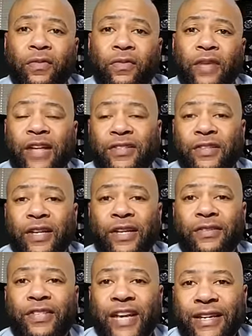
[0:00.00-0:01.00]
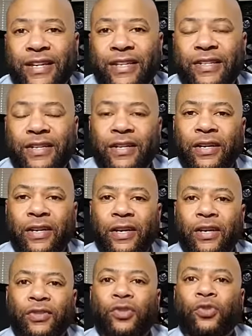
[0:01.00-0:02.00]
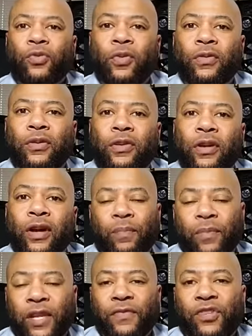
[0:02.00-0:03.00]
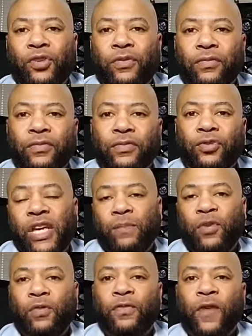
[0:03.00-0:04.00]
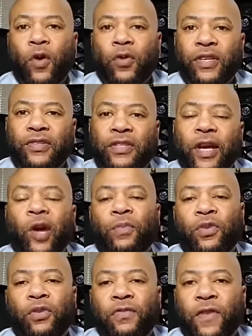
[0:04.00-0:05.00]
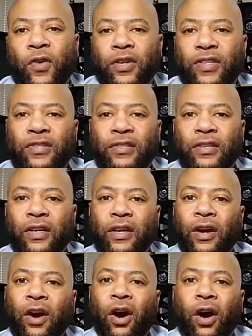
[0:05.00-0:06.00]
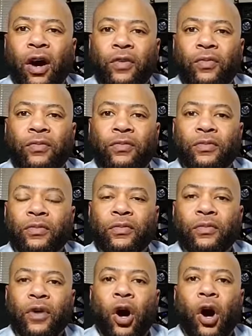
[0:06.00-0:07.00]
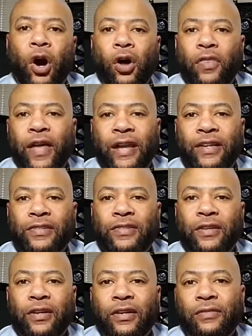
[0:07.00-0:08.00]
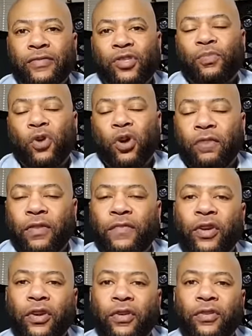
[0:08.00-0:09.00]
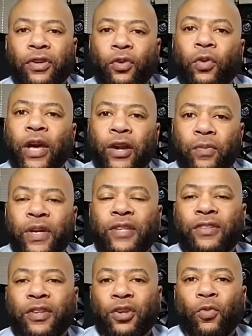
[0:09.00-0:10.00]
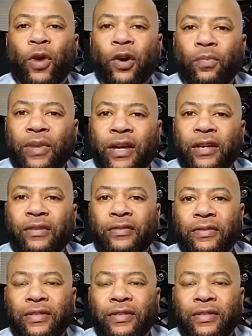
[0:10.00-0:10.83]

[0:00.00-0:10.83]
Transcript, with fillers: that's intended to uplift you, to keep you focused, to help you to focus on all that is uh, supportive of your, your inner peace and your well being